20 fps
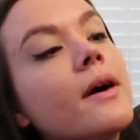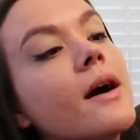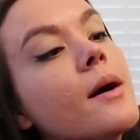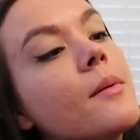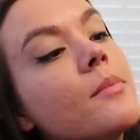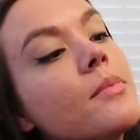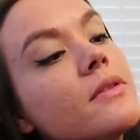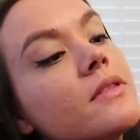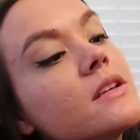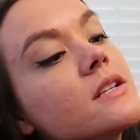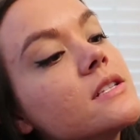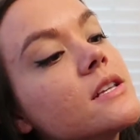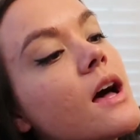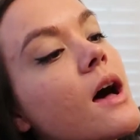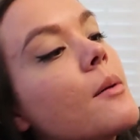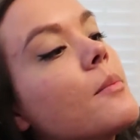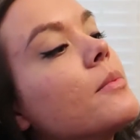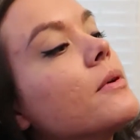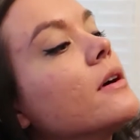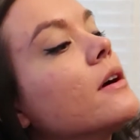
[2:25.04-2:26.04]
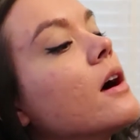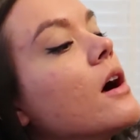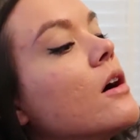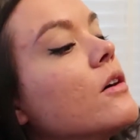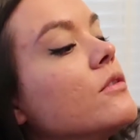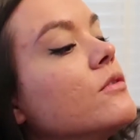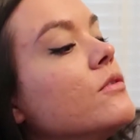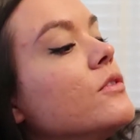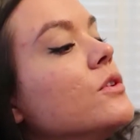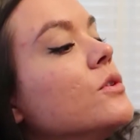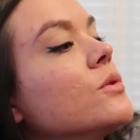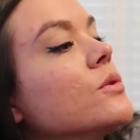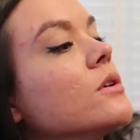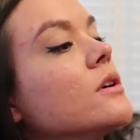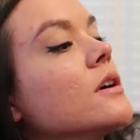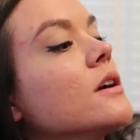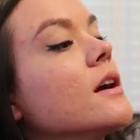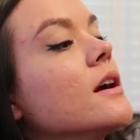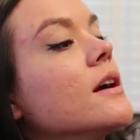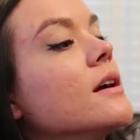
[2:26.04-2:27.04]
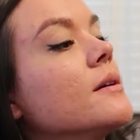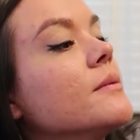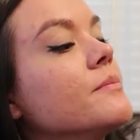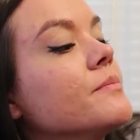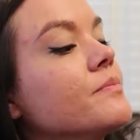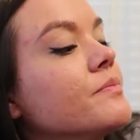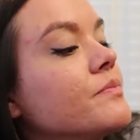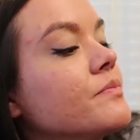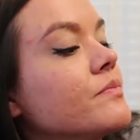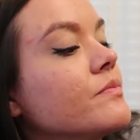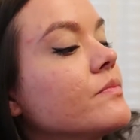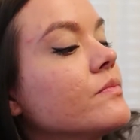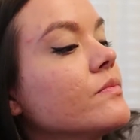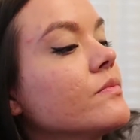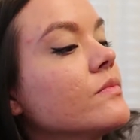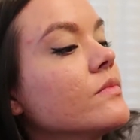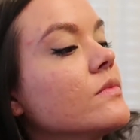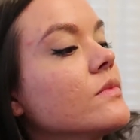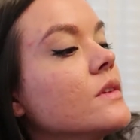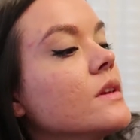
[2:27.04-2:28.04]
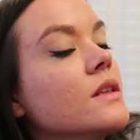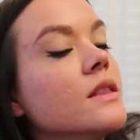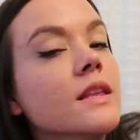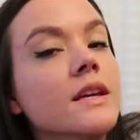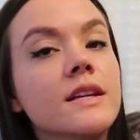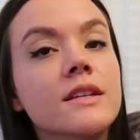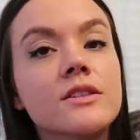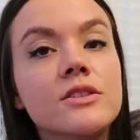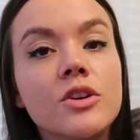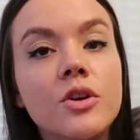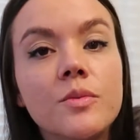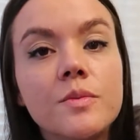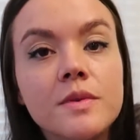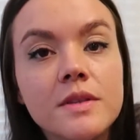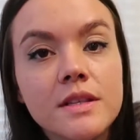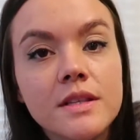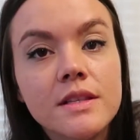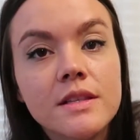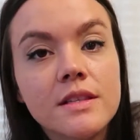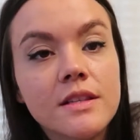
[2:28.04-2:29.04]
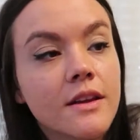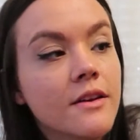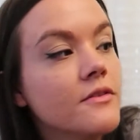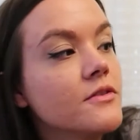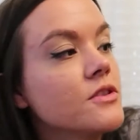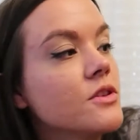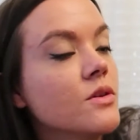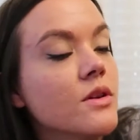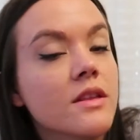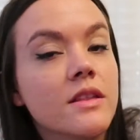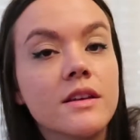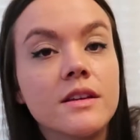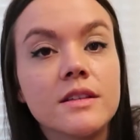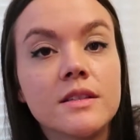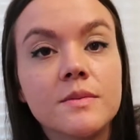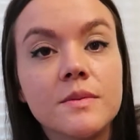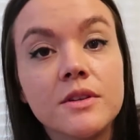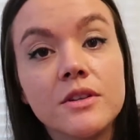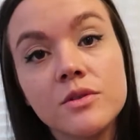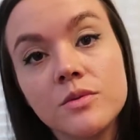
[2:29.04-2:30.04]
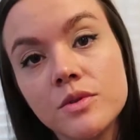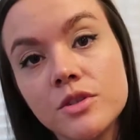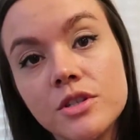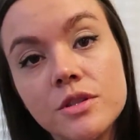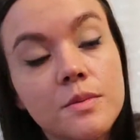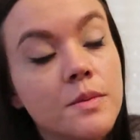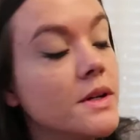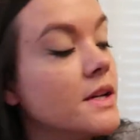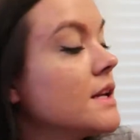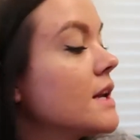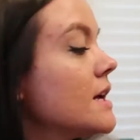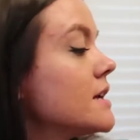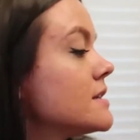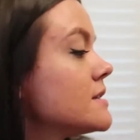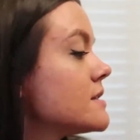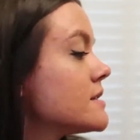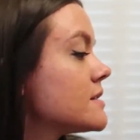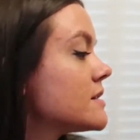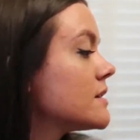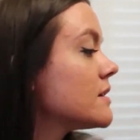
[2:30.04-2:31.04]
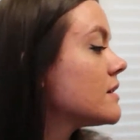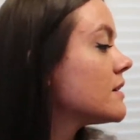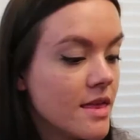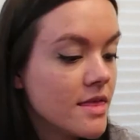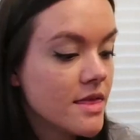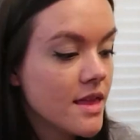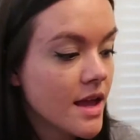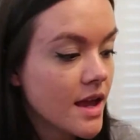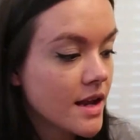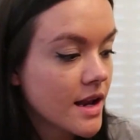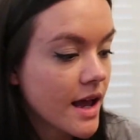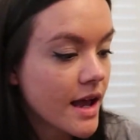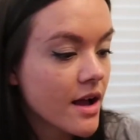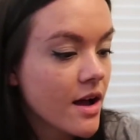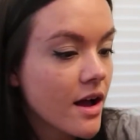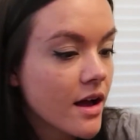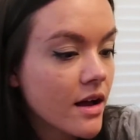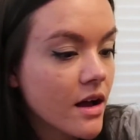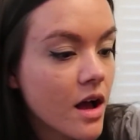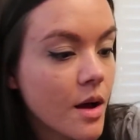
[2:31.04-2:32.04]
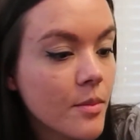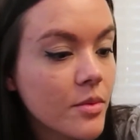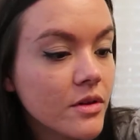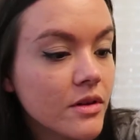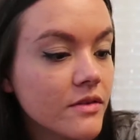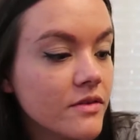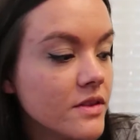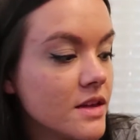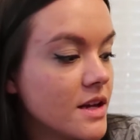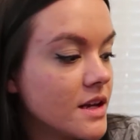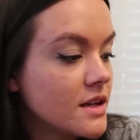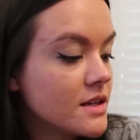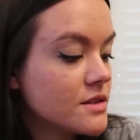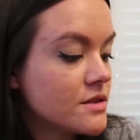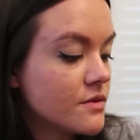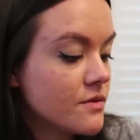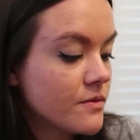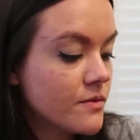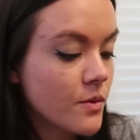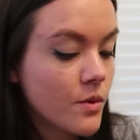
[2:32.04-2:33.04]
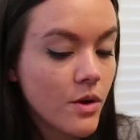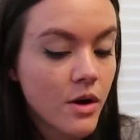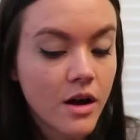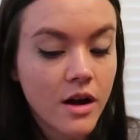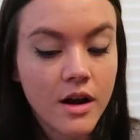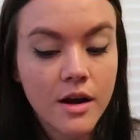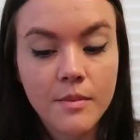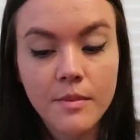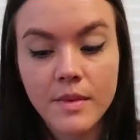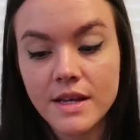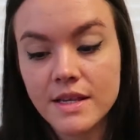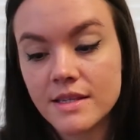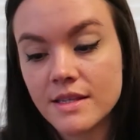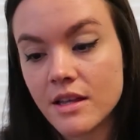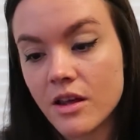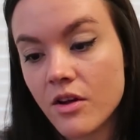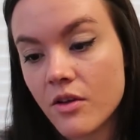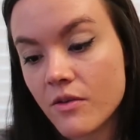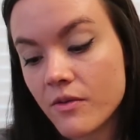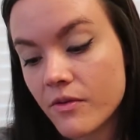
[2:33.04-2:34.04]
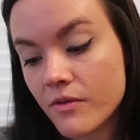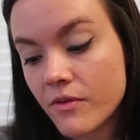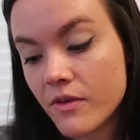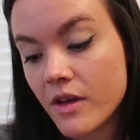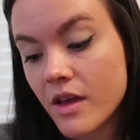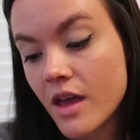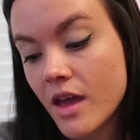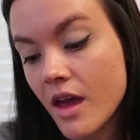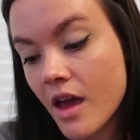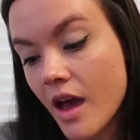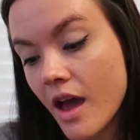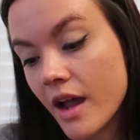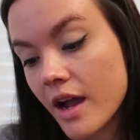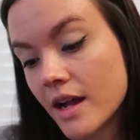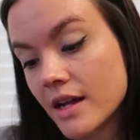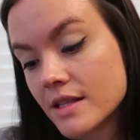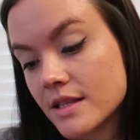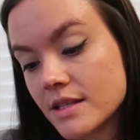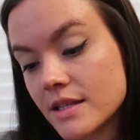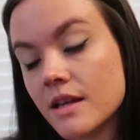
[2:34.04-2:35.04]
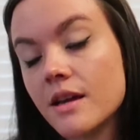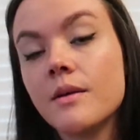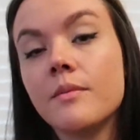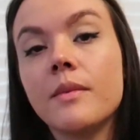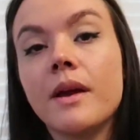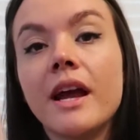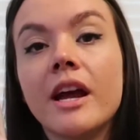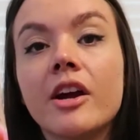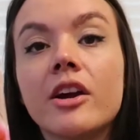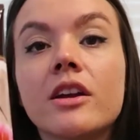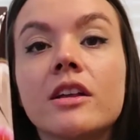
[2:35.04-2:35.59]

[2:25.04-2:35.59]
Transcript: up the top of your like soaps and stuff so nothing spills, which is pretty nice. And then I got a couple of things for myself. I got some hair